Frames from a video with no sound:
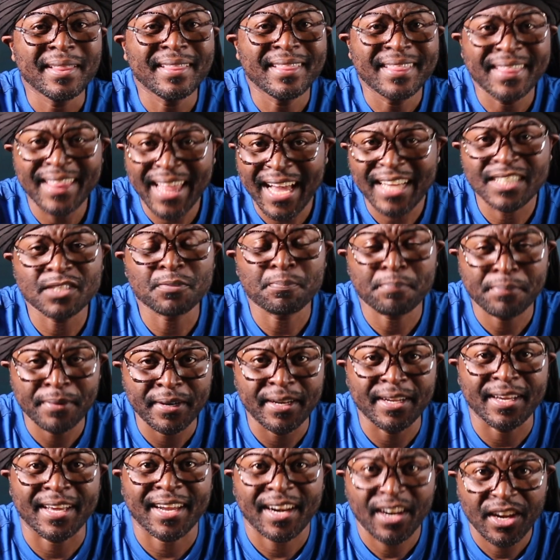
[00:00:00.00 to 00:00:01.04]
That's
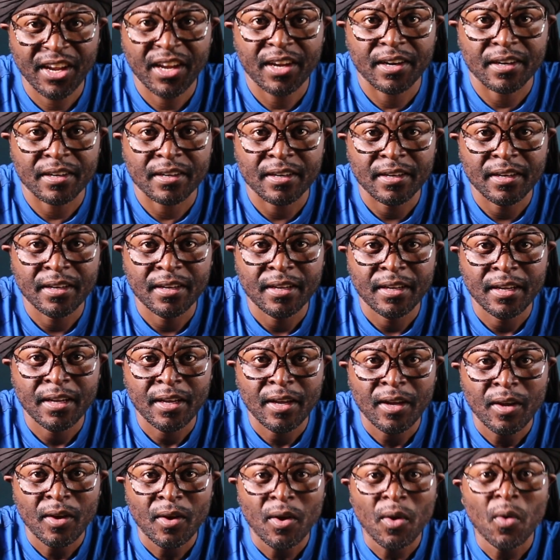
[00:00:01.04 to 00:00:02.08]
pretty clear.
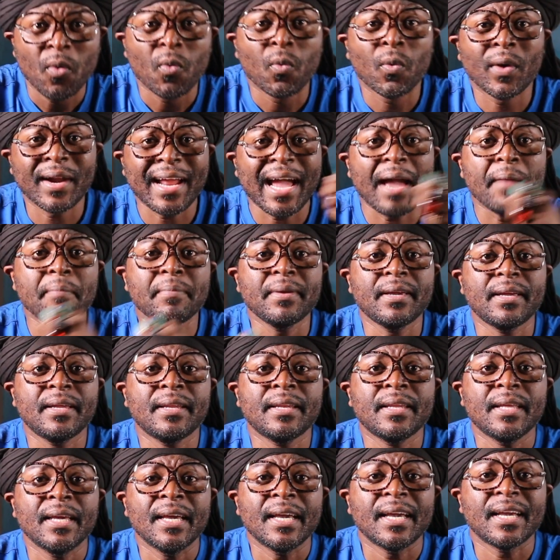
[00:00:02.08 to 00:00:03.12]
What I
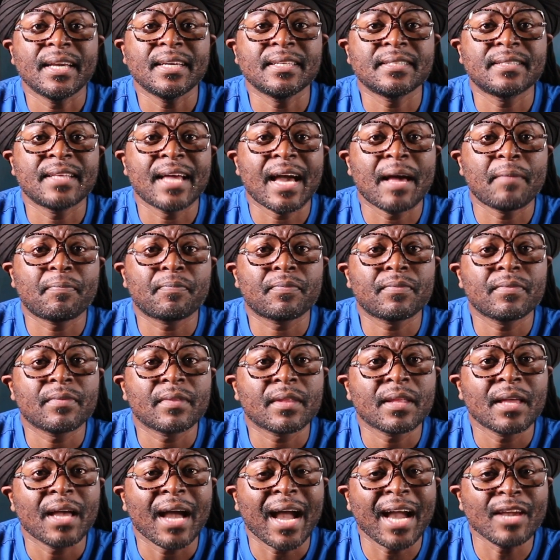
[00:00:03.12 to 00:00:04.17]
mean is that,
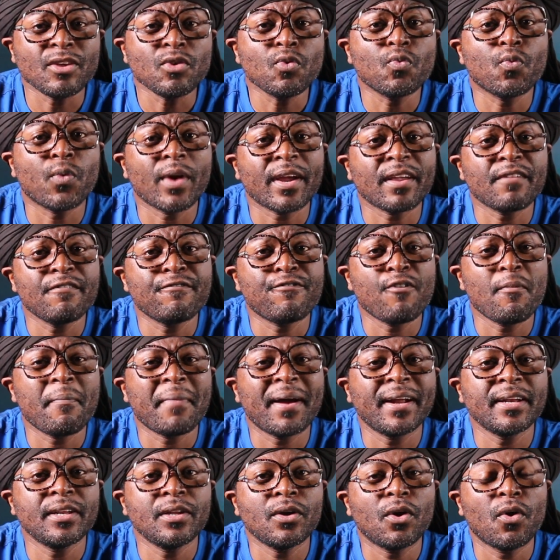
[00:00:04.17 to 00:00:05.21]
are you working for
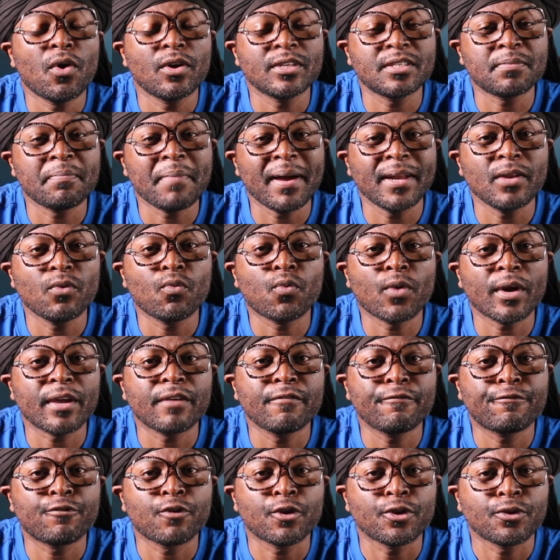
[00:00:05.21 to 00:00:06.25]
money or is money
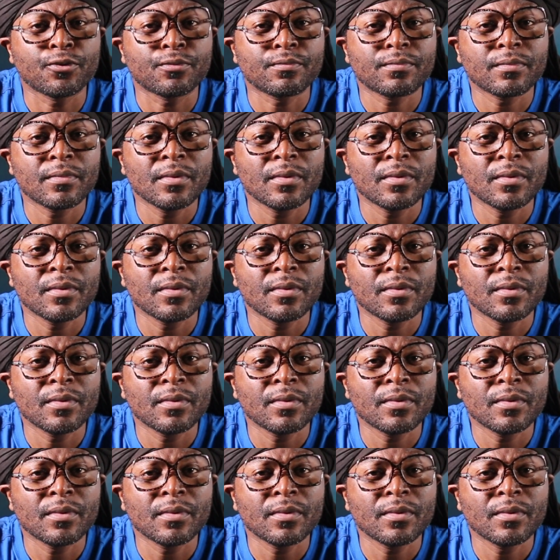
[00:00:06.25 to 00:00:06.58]
working for you?